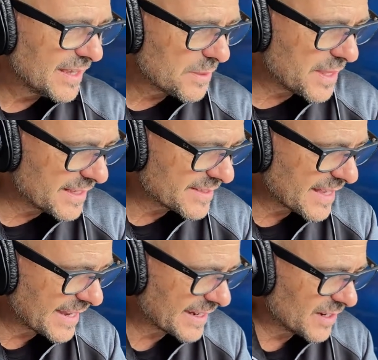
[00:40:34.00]
Things
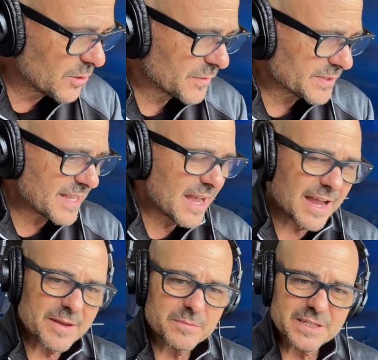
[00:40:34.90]
like over
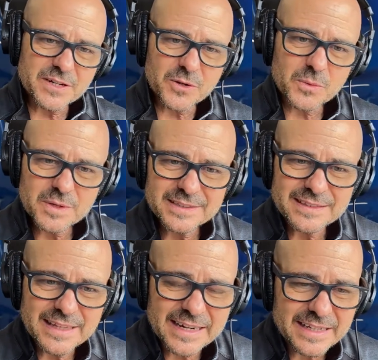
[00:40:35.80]
time,
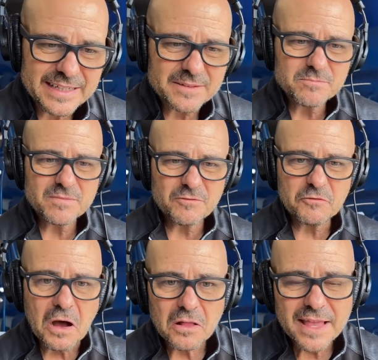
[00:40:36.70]
letting
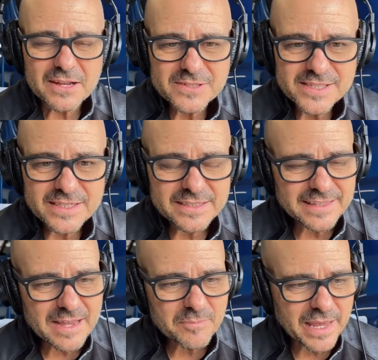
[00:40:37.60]
fallout sit in
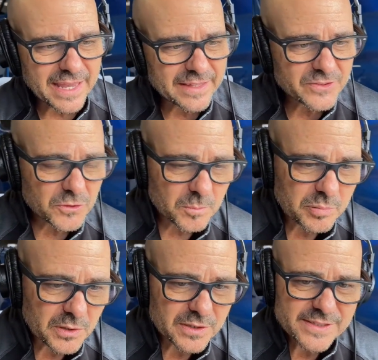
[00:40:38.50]
that paint, or
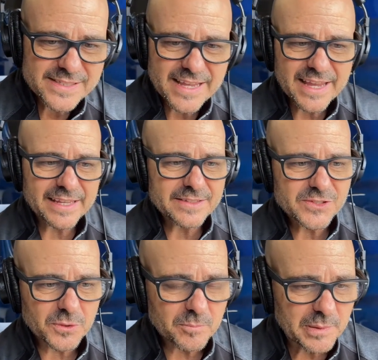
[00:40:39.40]
bird
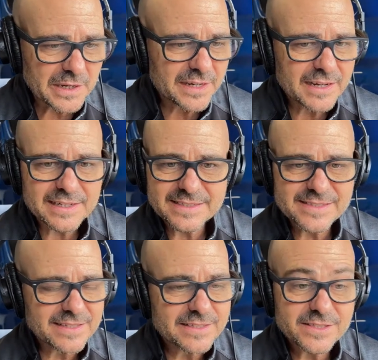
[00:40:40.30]
stains or bug
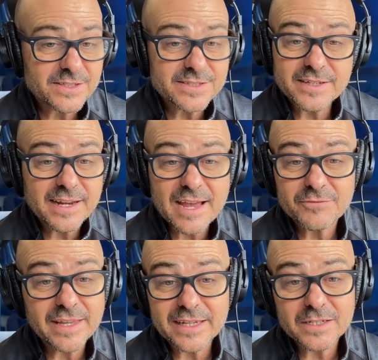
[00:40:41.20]
guts, it's just going to have
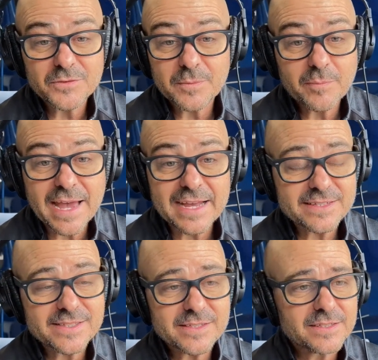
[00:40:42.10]
negative
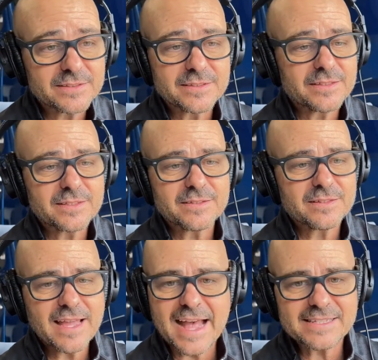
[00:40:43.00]
impacts, and
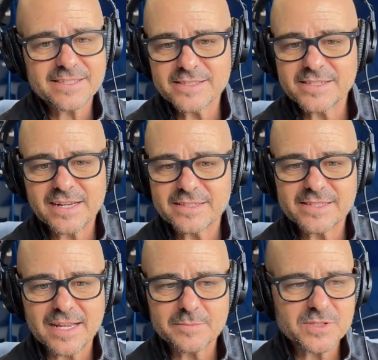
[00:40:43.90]
acids and
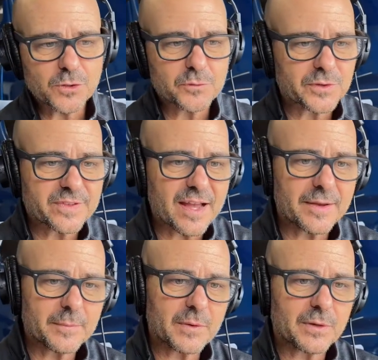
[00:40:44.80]
enzymes over
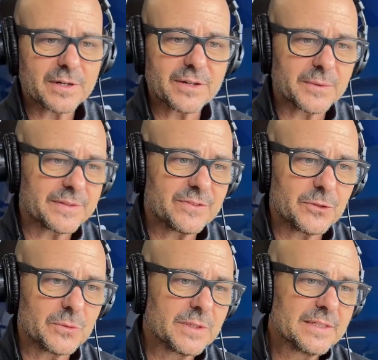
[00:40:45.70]
time are going to